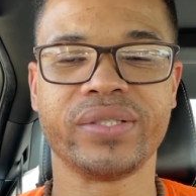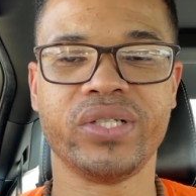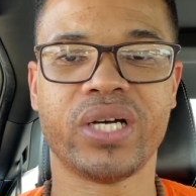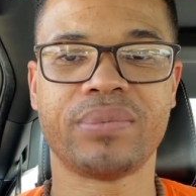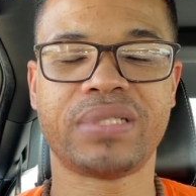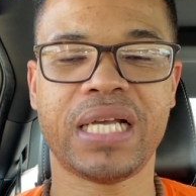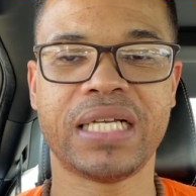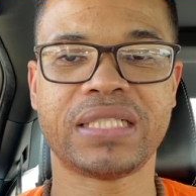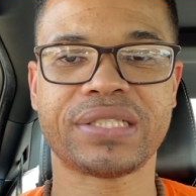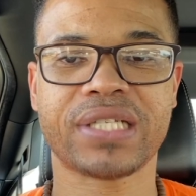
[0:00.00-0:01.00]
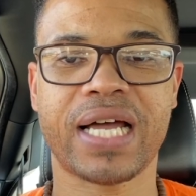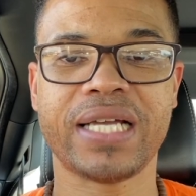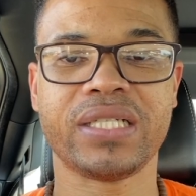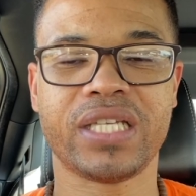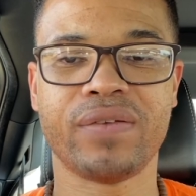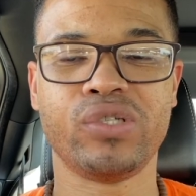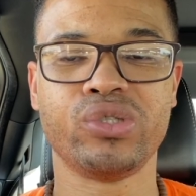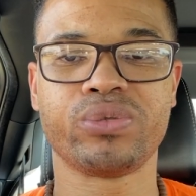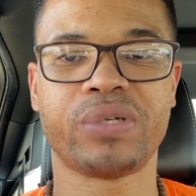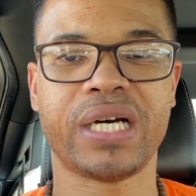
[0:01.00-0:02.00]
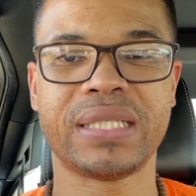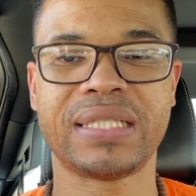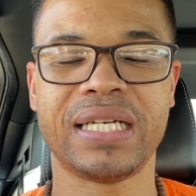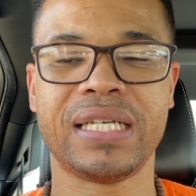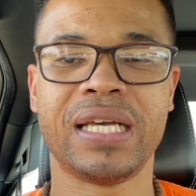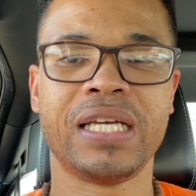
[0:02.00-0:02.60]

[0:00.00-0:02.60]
You know what I'm saying? Just like giving you some content,